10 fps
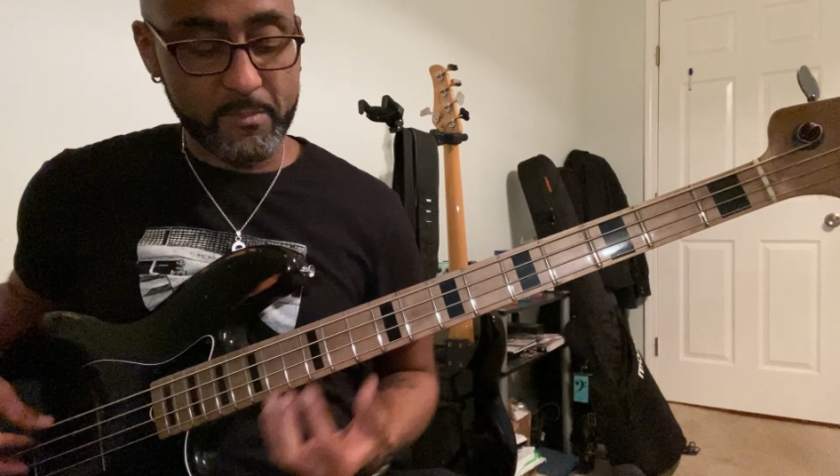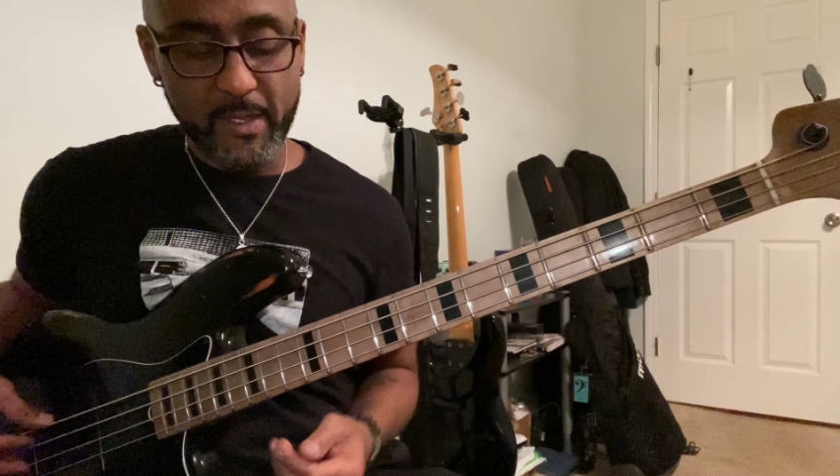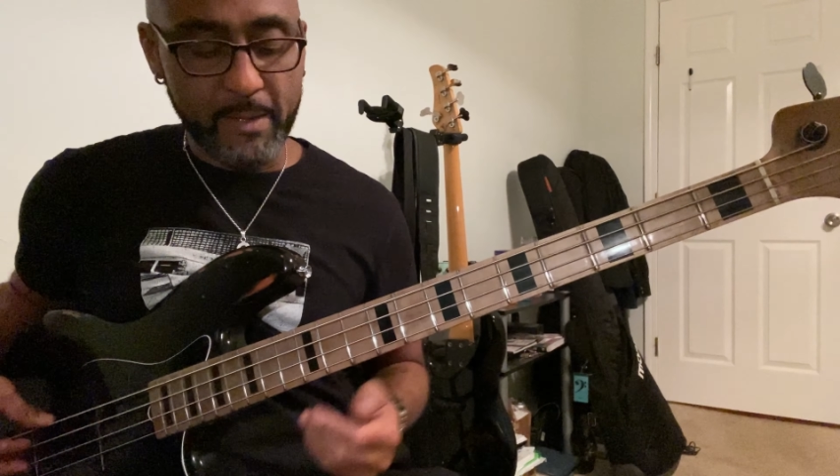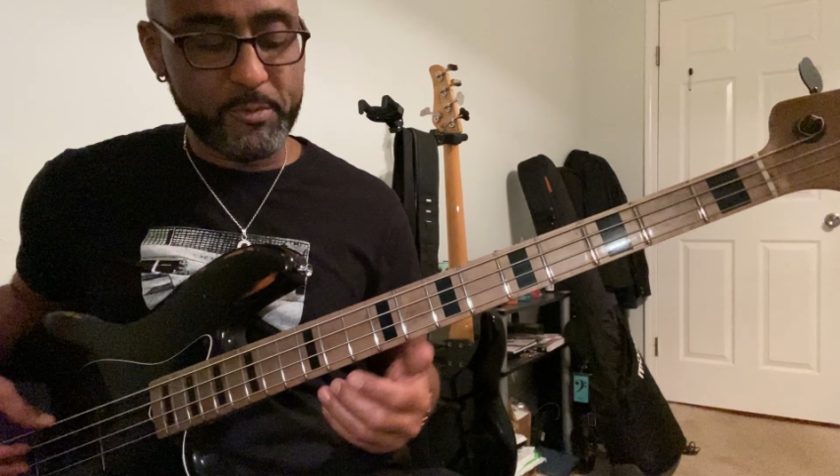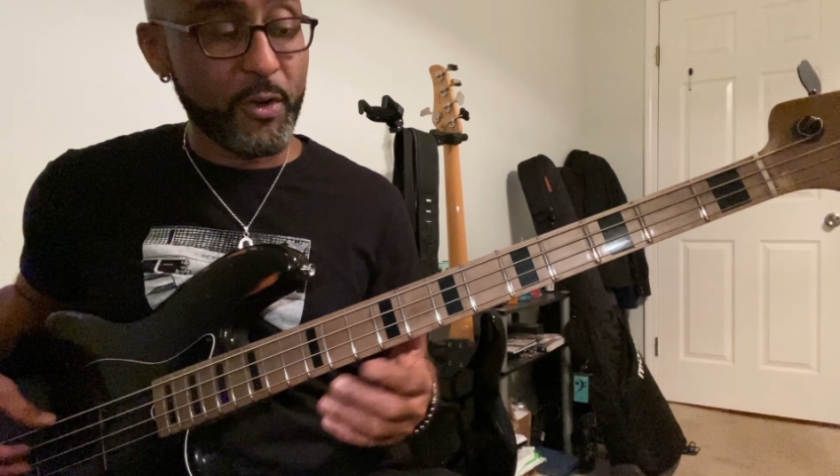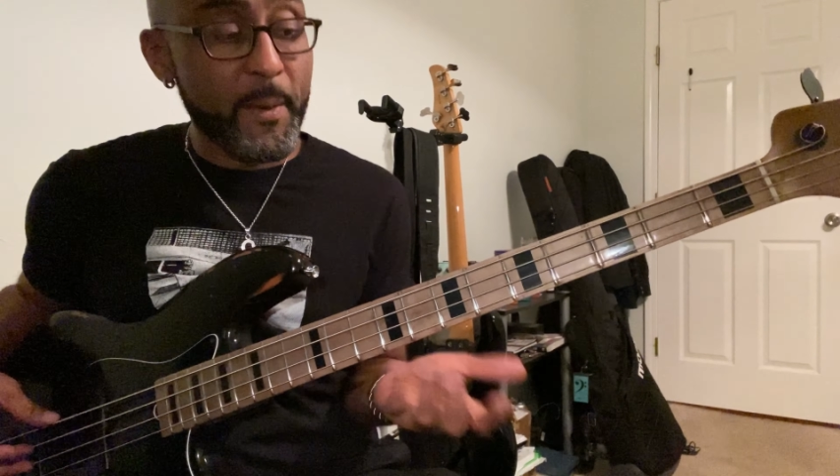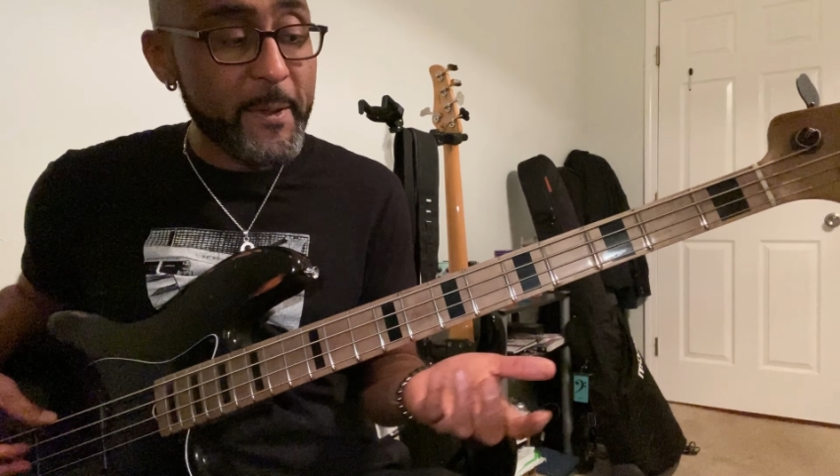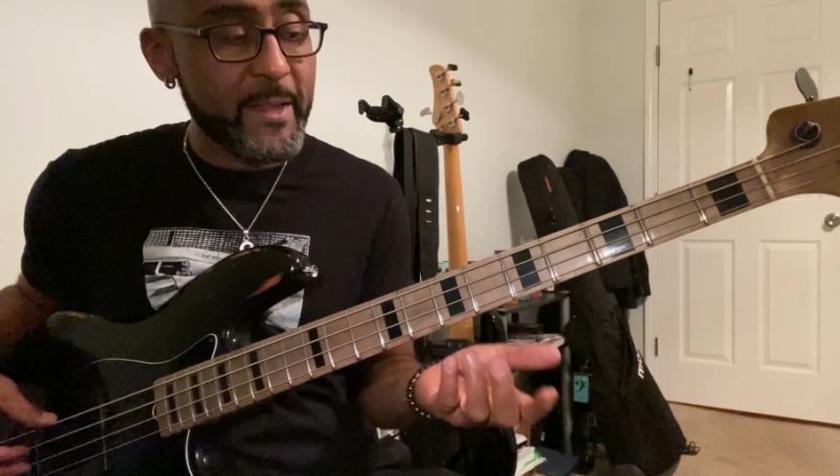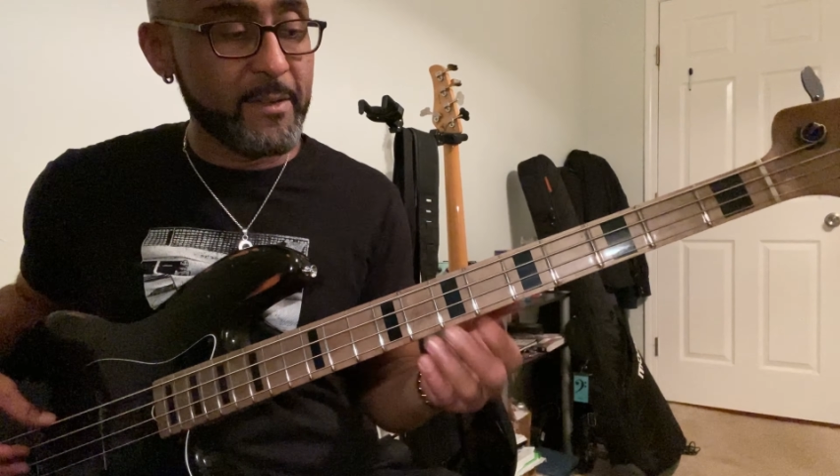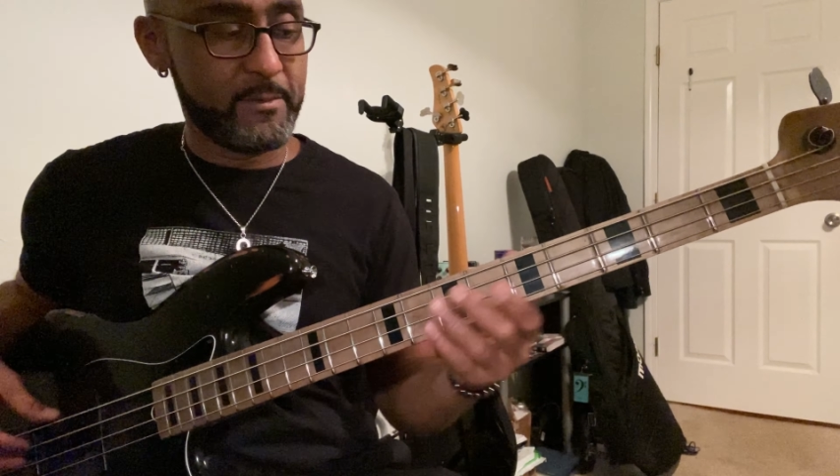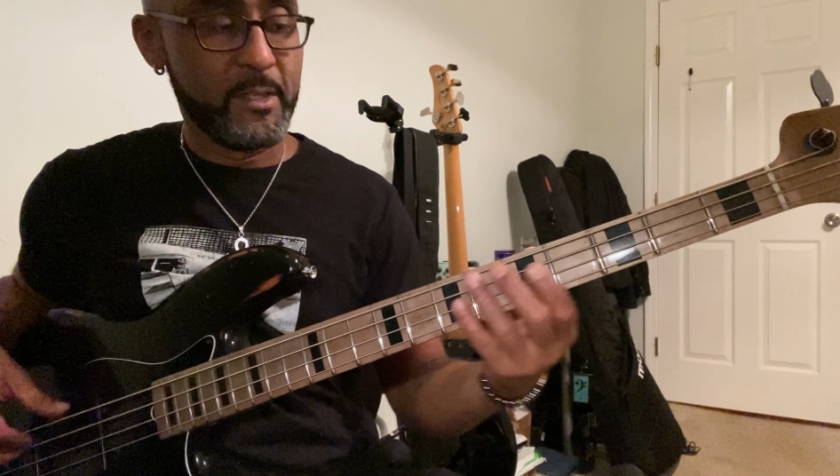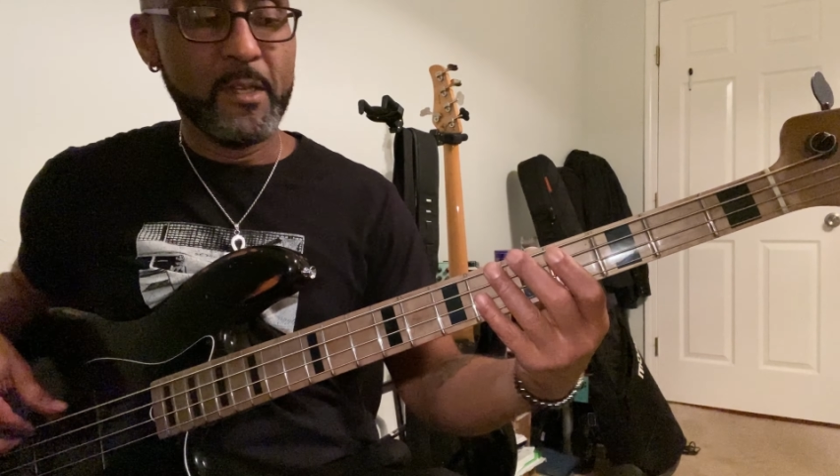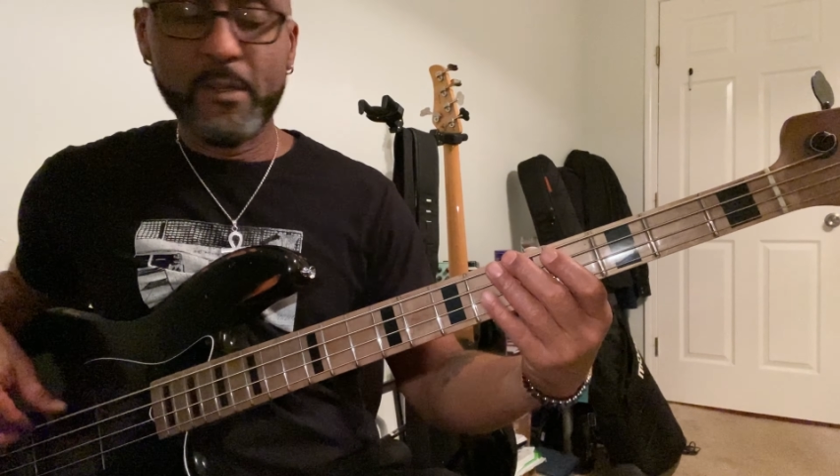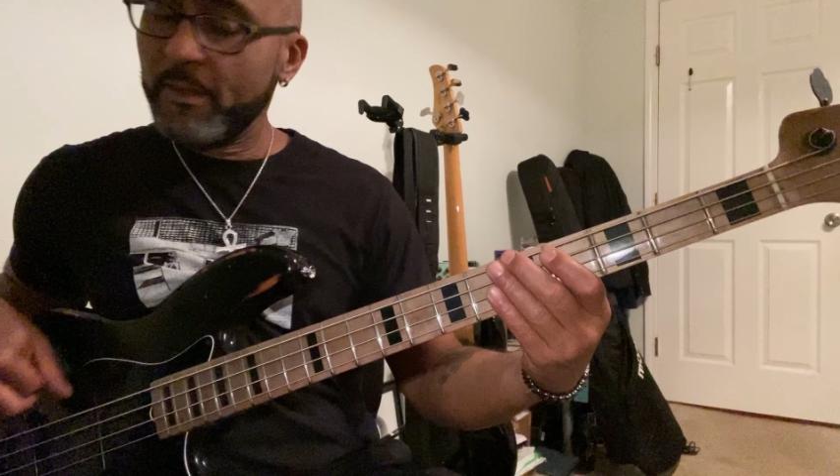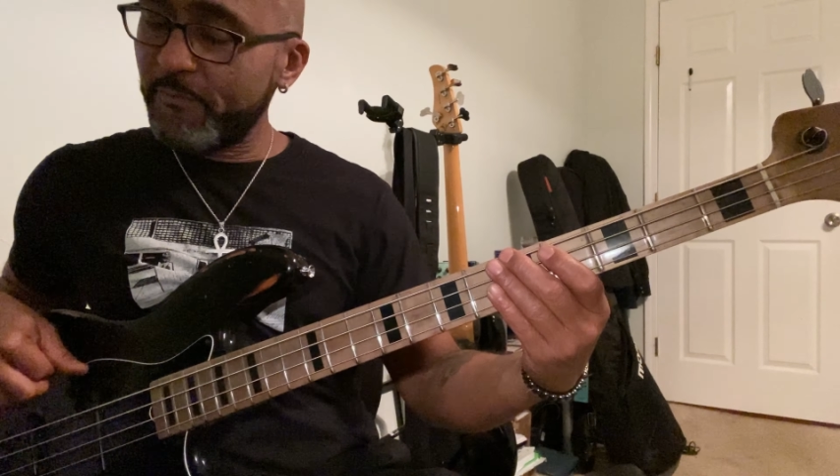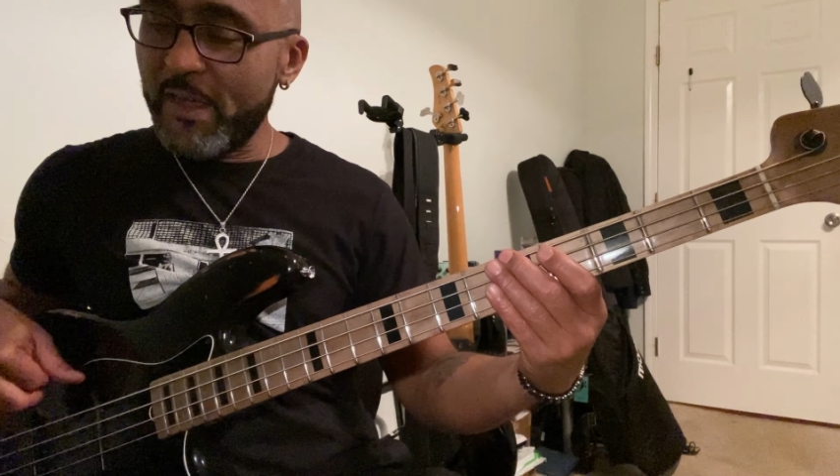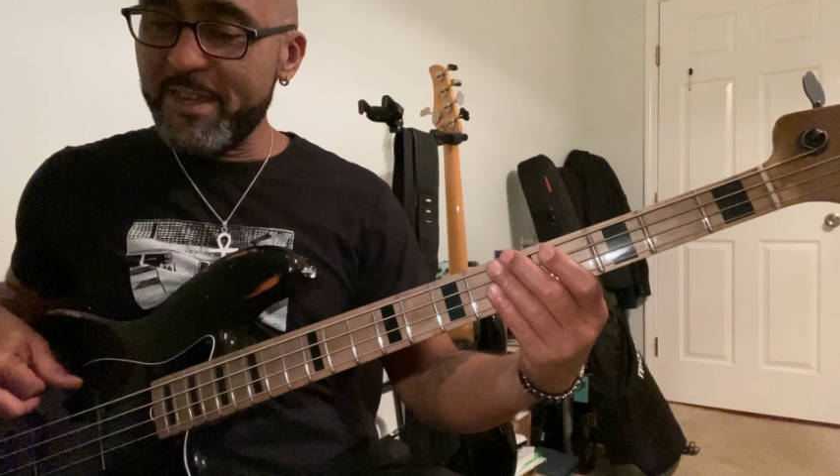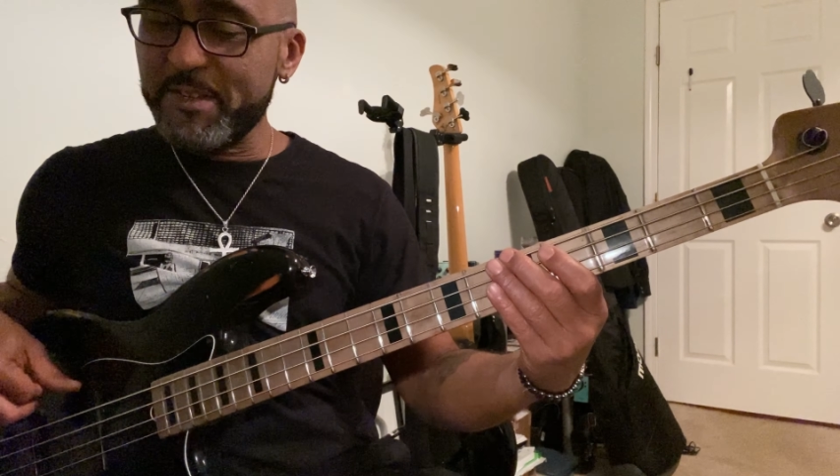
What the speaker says: I'm tripping. Fire